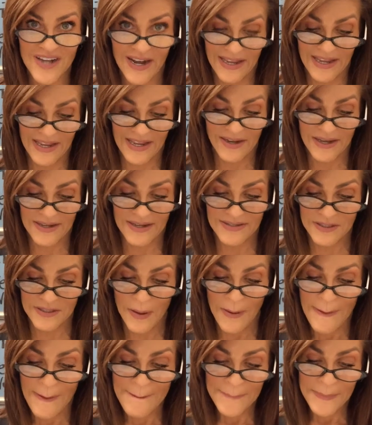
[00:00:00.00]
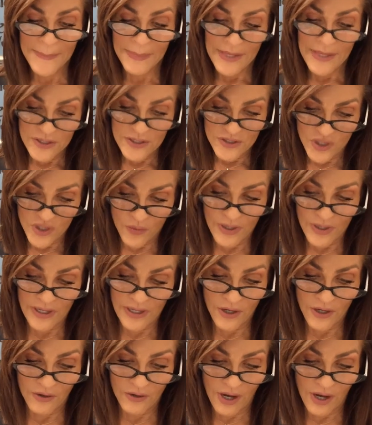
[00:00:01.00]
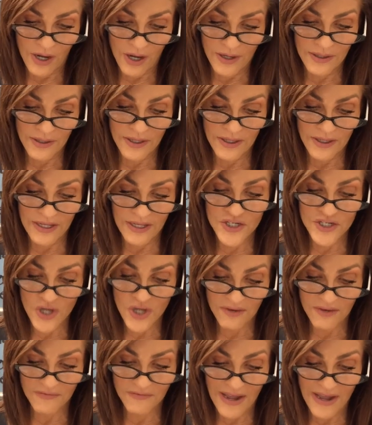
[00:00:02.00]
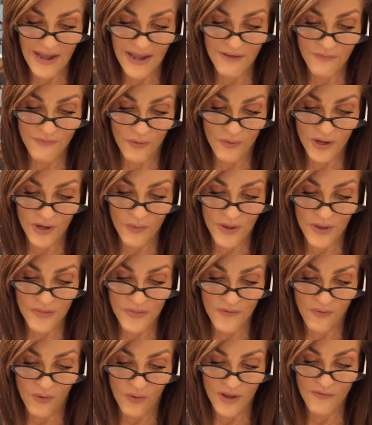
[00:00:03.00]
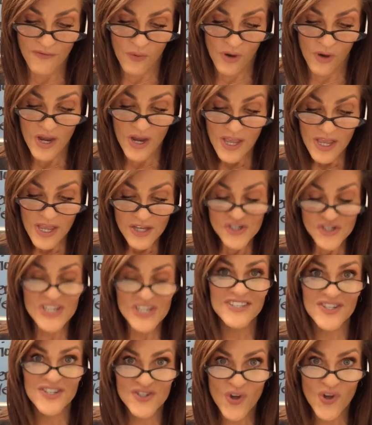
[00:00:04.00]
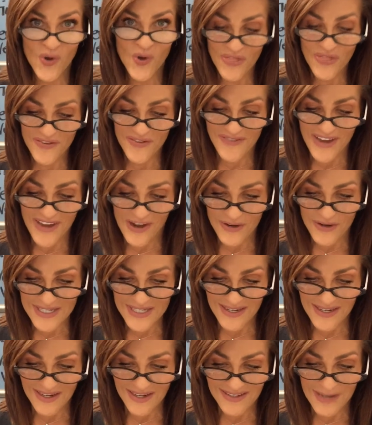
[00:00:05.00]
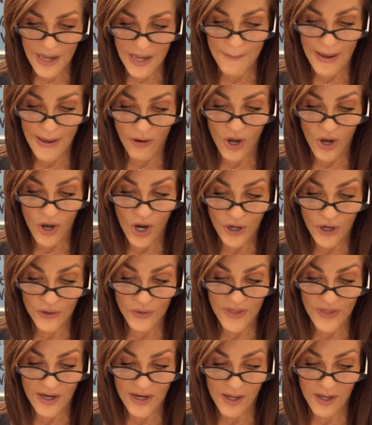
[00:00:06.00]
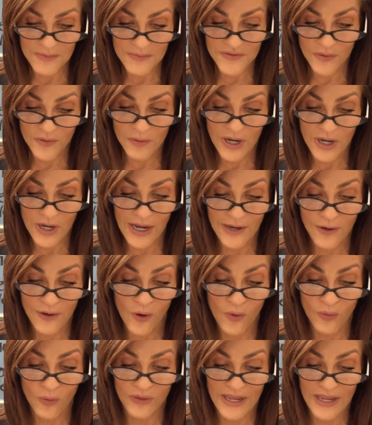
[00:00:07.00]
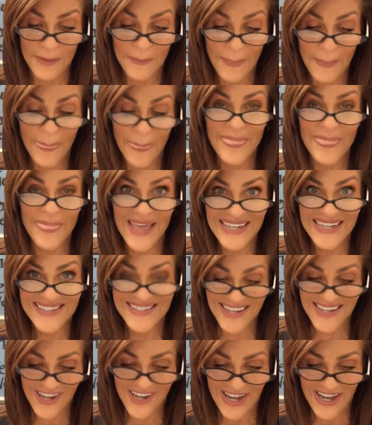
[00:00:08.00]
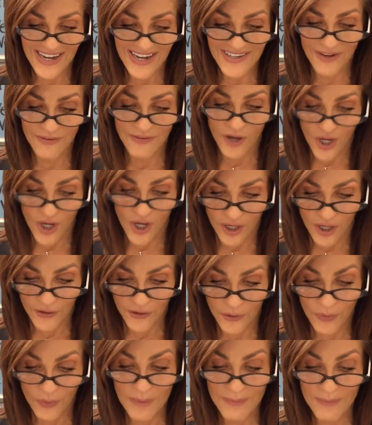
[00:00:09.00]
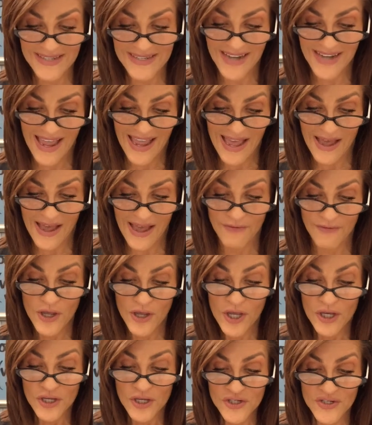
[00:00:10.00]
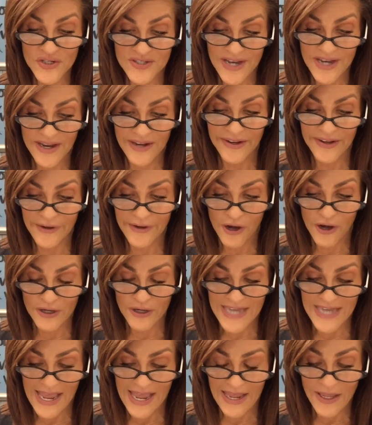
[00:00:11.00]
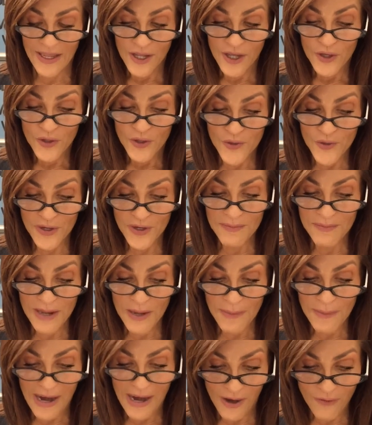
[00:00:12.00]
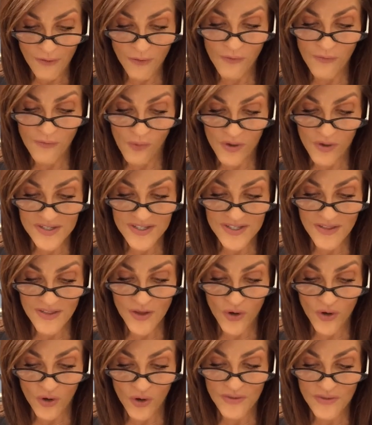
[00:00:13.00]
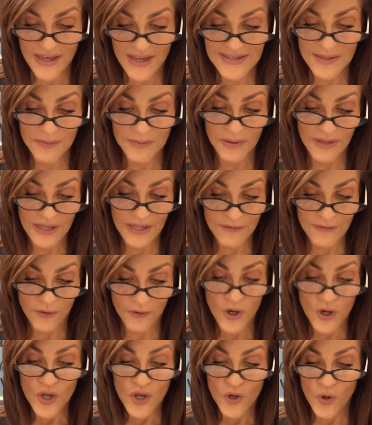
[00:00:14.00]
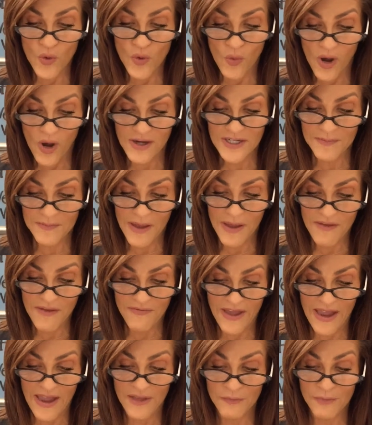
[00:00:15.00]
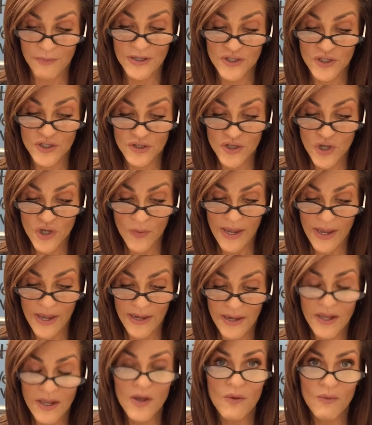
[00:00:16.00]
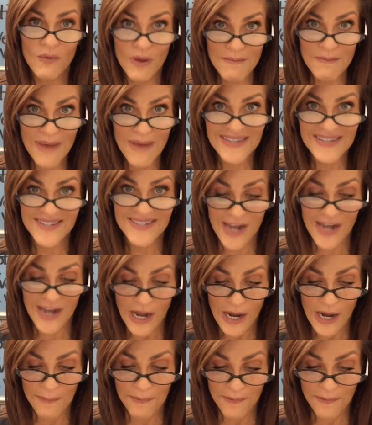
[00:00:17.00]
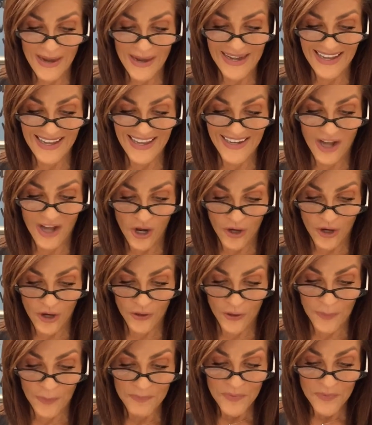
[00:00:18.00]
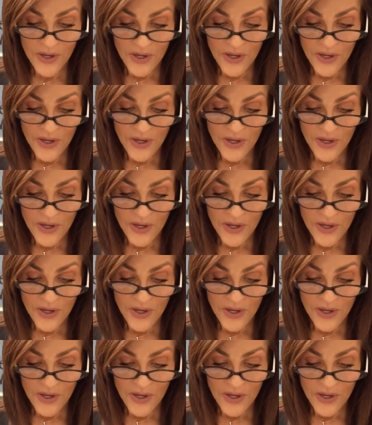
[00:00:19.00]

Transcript: not in us. So here on, in John 5, 41 through 44, Jesus told the Pharisees about honor that comes from God only. That's the kind of honor we must have to stand in our day. You can be a powerful force in the earth as a believer who walks by faith, but to do it, we must operate in honor.